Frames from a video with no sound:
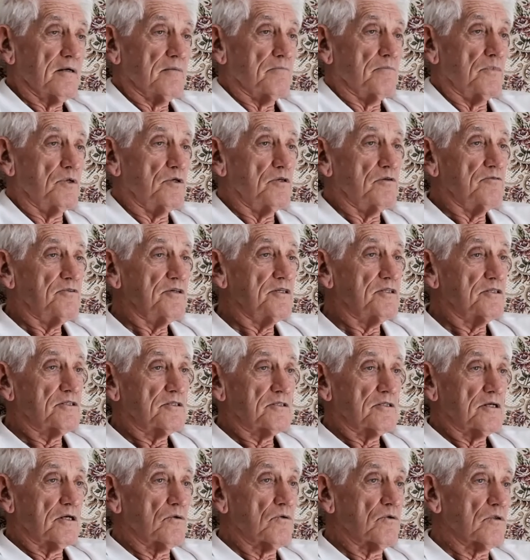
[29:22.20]

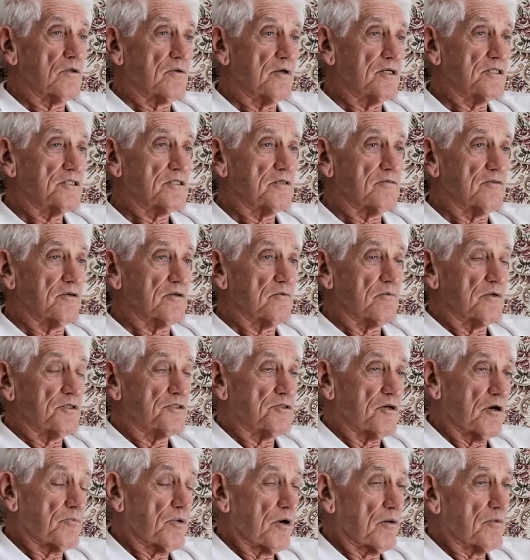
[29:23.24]
movies and all the rest of it, which
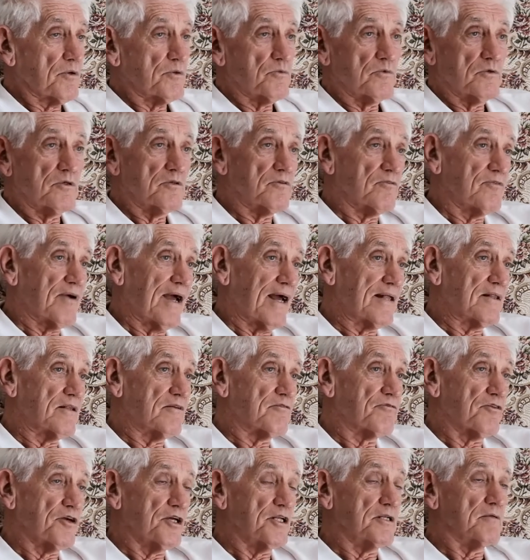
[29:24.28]
I probably wouldn't have had the
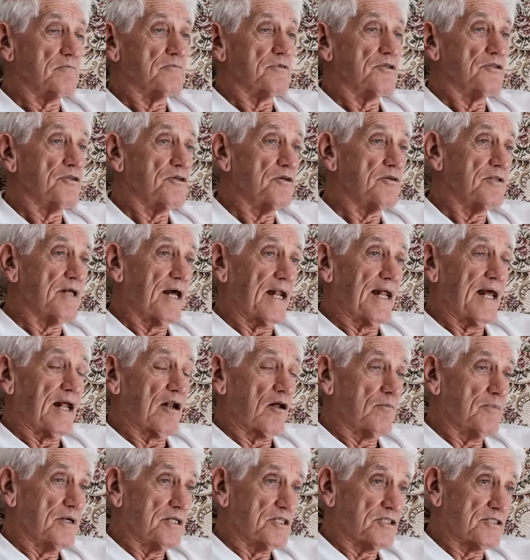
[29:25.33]
freedom to do that had I
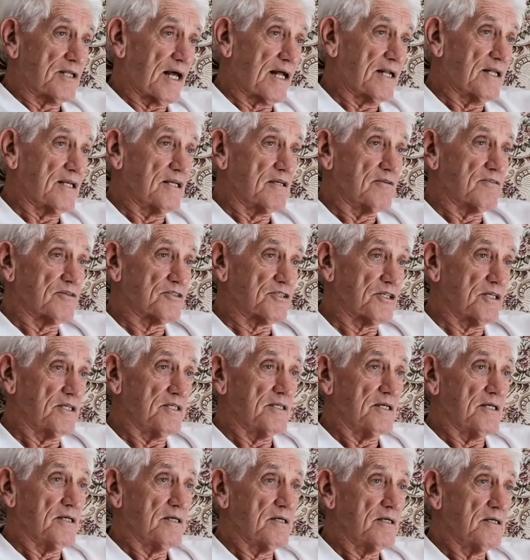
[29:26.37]
been studying the
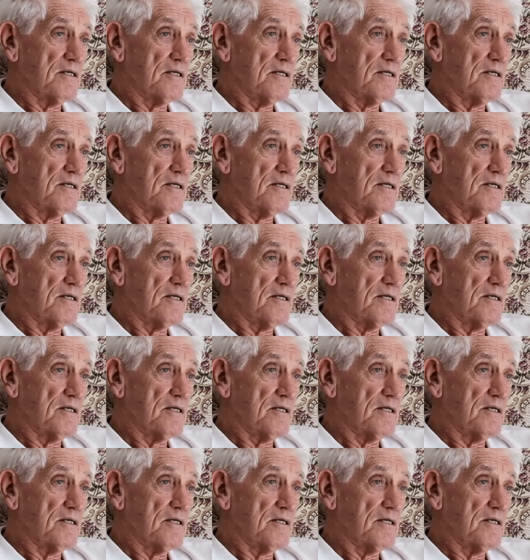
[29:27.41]
senior.